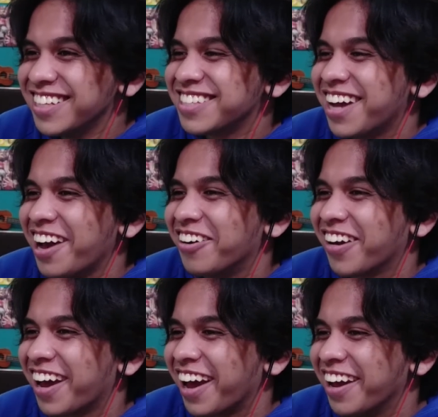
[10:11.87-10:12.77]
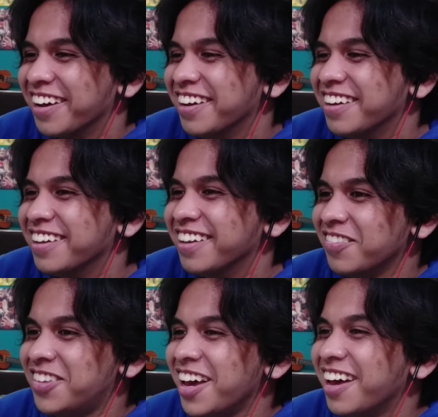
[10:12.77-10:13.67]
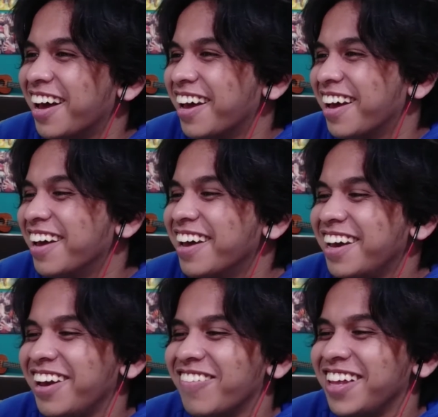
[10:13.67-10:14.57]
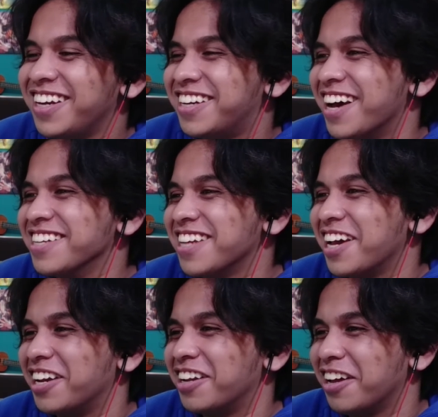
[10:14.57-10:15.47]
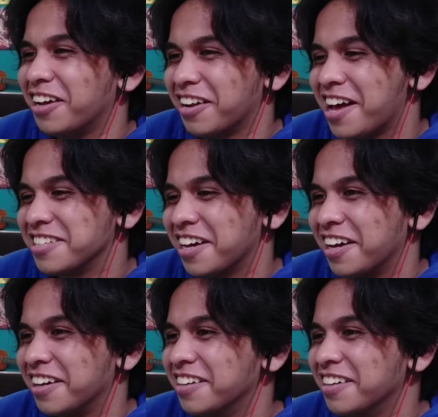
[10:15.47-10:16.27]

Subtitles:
this guy okay? He really does hate Class A.